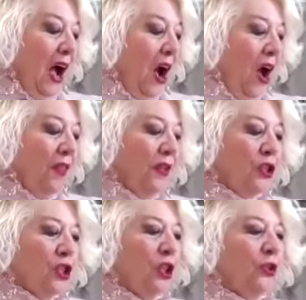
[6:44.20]
All
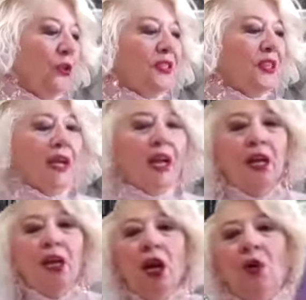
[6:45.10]
the children said
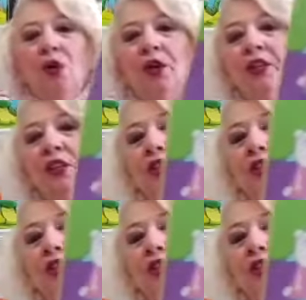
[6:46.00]
hello. Look at